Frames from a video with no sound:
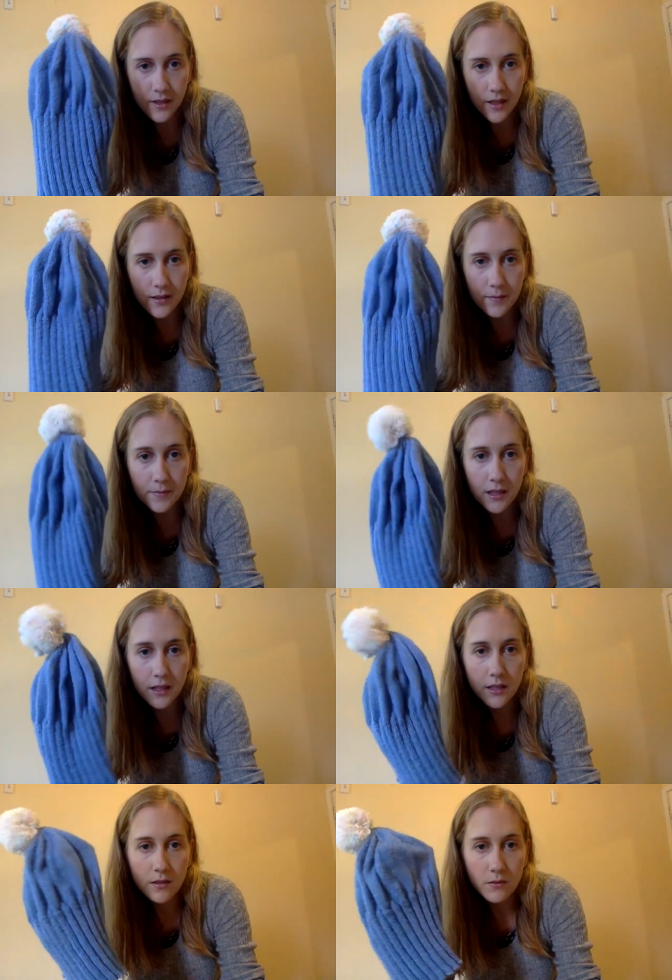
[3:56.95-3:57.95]
Um,
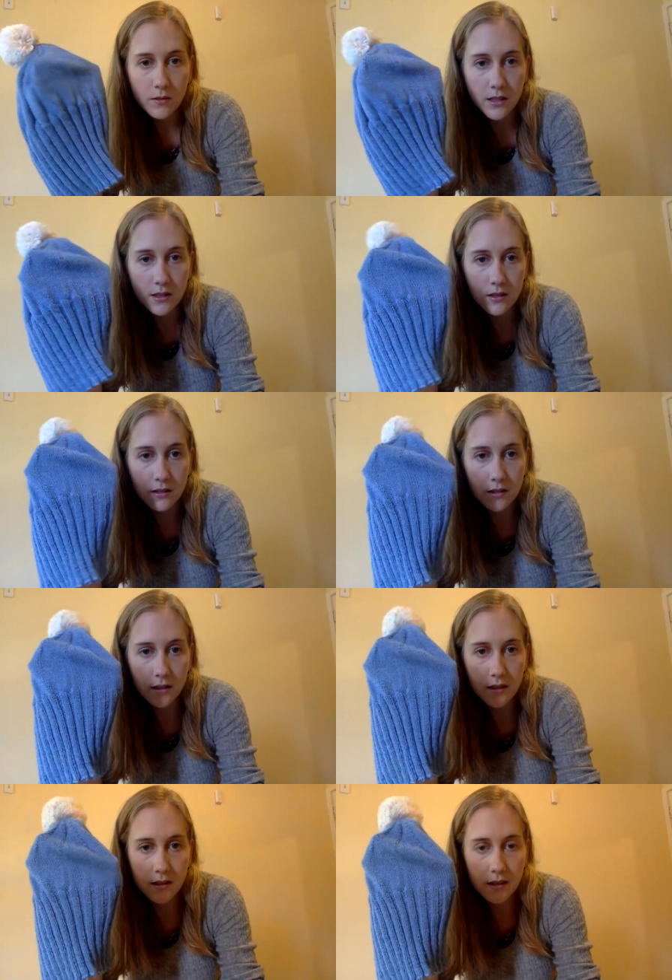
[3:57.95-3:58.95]
which
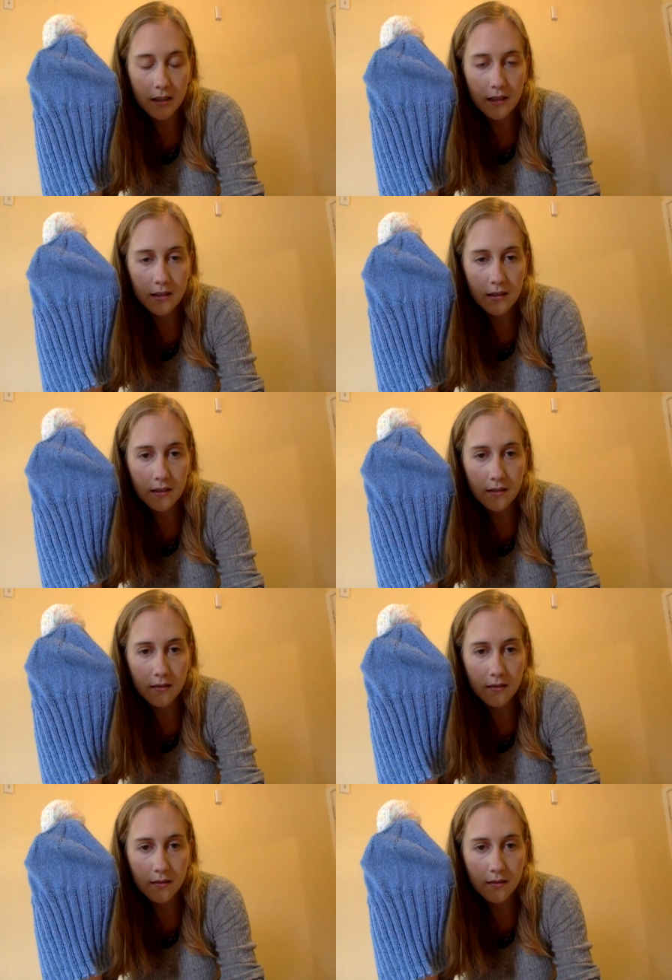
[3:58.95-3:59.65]
is,